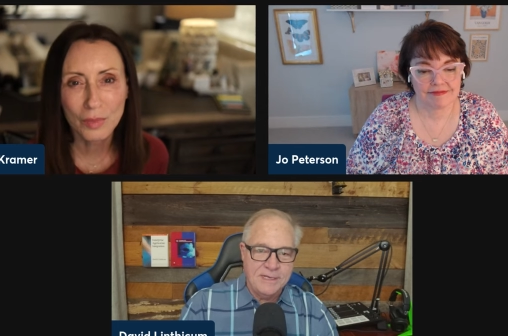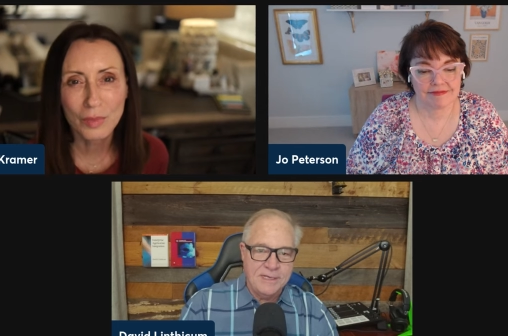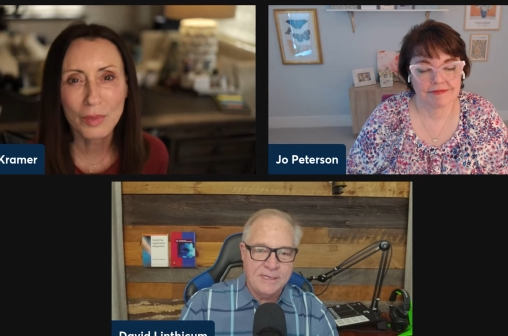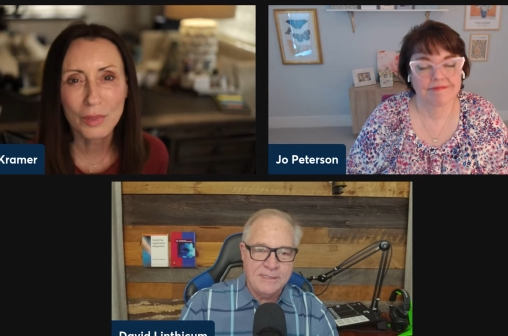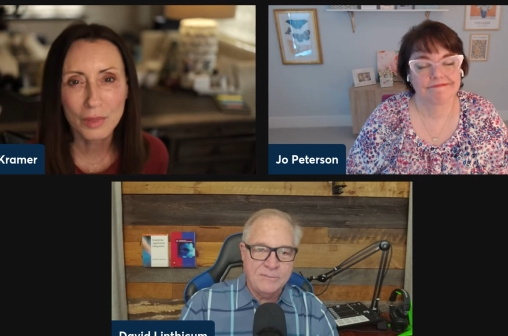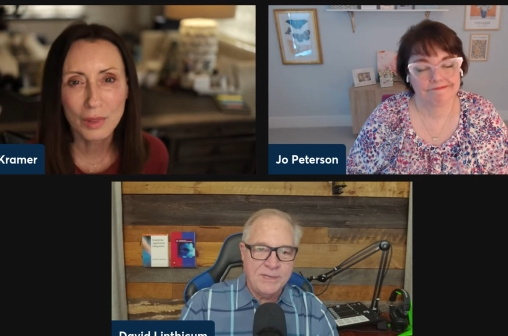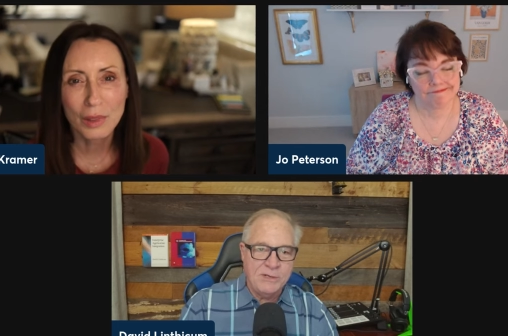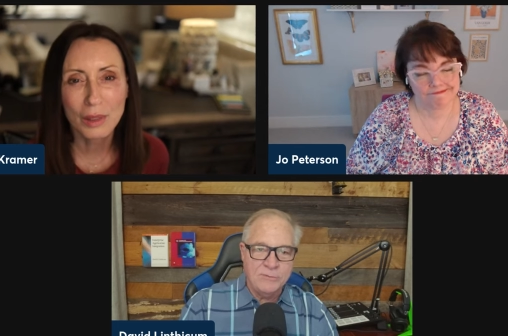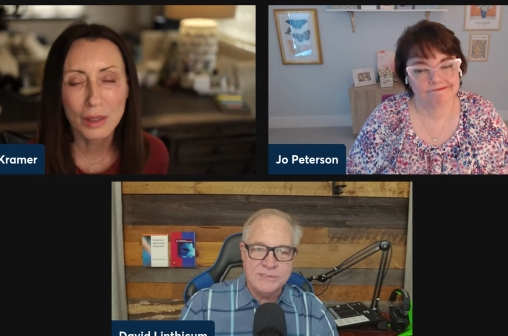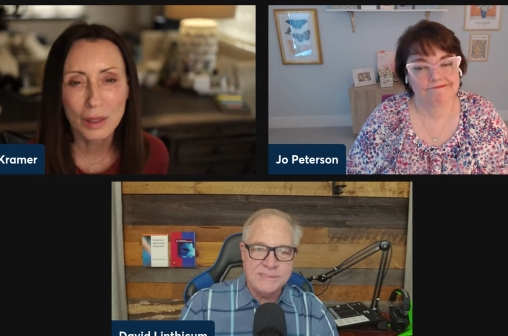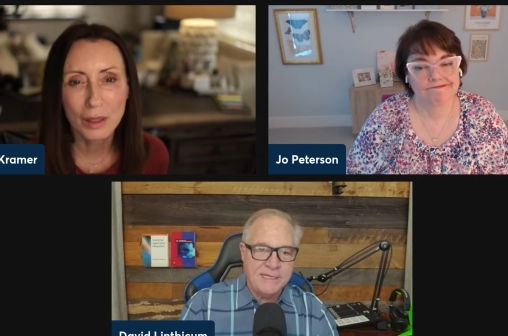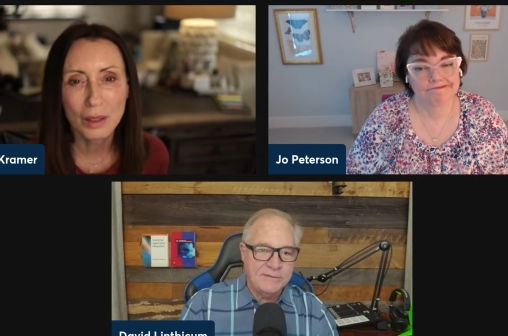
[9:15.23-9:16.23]
Speaker 1: Uh, the better
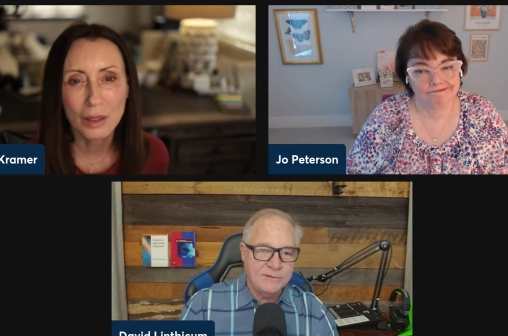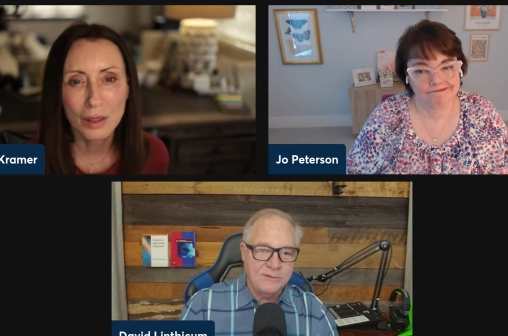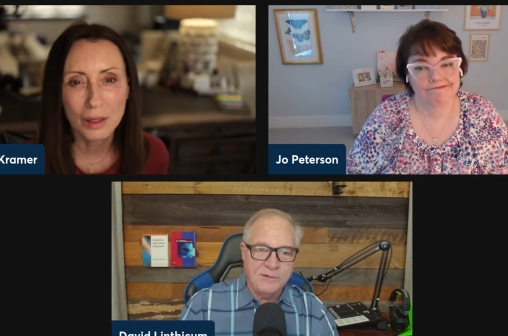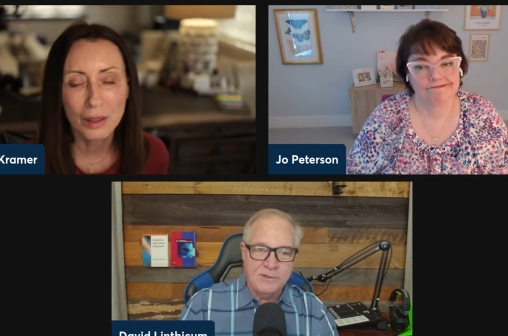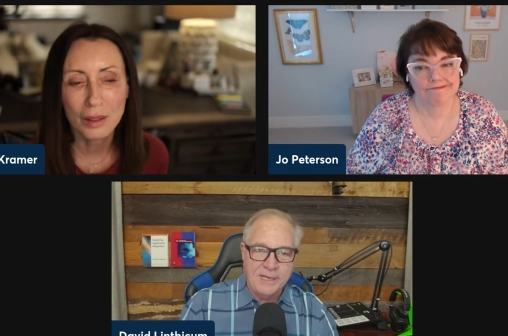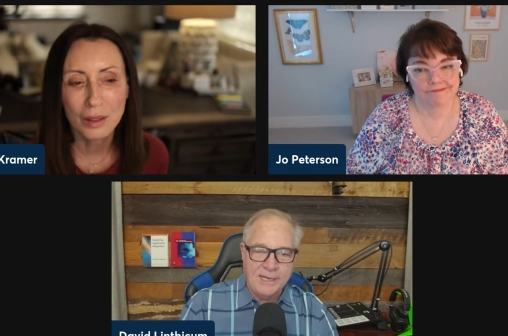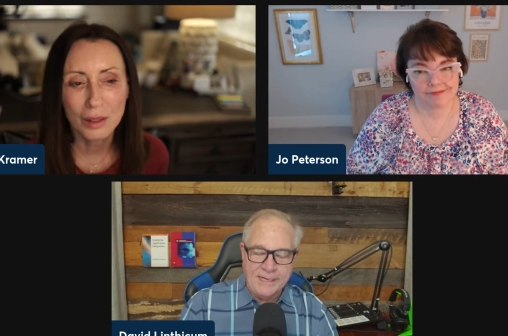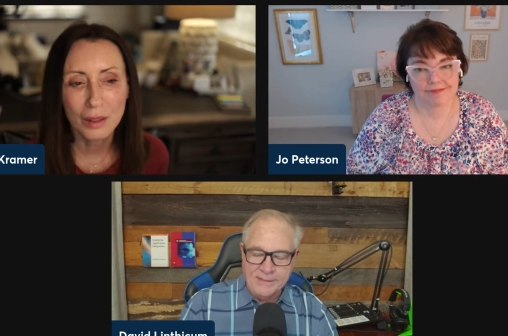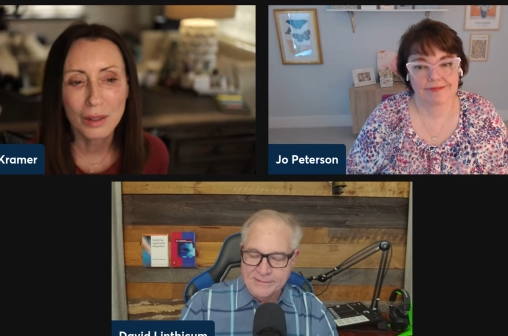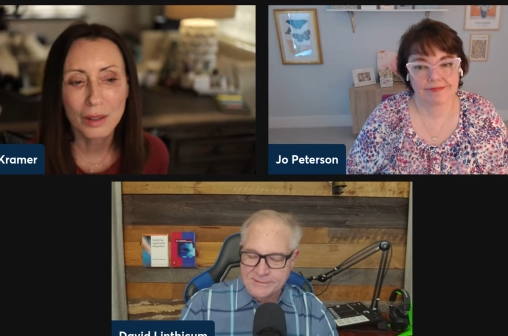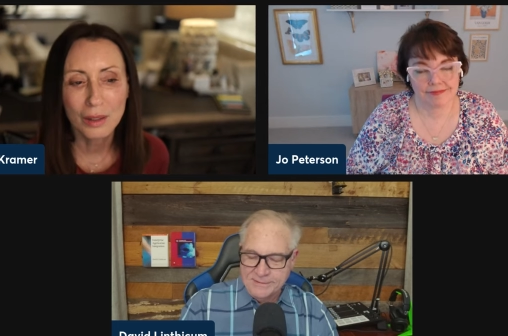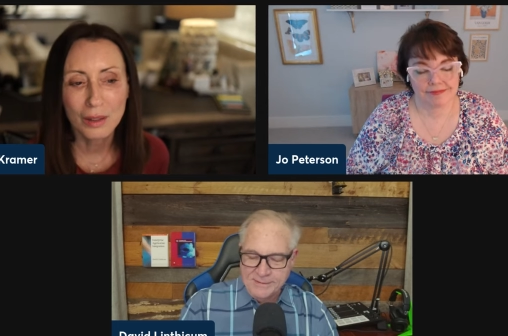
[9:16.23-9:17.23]
ones out there are all
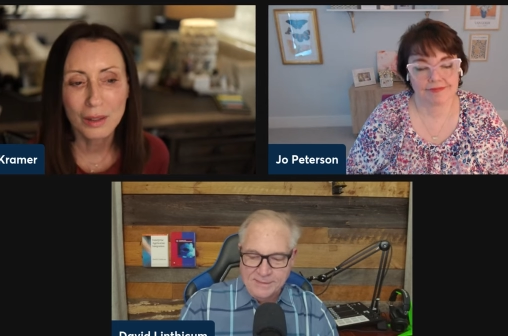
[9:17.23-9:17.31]
hired.